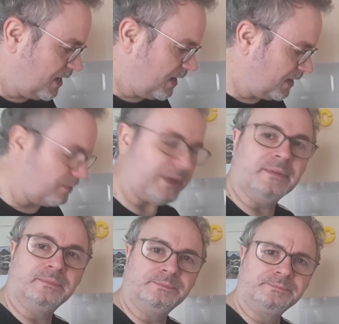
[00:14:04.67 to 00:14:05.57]
Anyway,
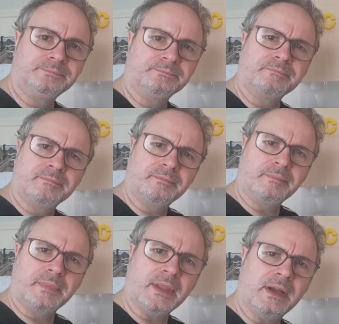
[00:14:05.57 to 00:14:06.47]

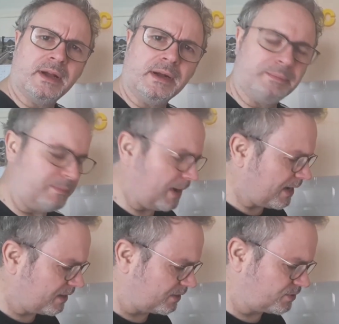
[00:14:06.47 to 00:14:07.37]
I'll be
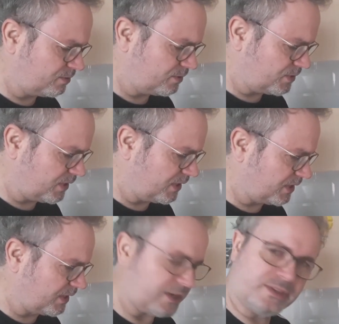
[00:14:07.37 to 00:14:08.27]
back as soon as I
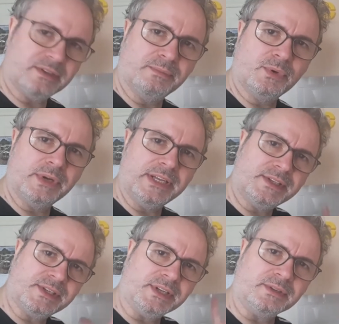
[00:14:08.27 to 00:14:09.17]
get some more
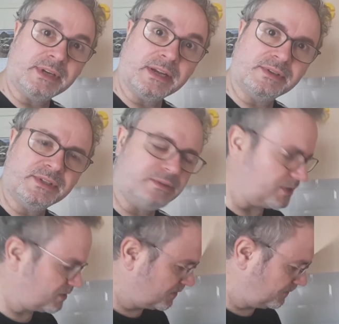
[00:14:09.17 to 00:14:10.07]
insight on how to do
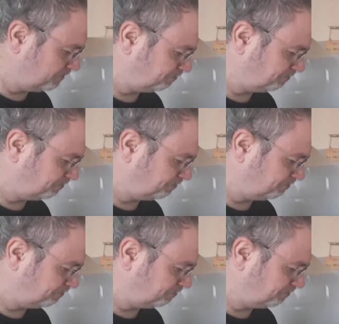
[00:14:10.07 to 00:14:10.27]
this.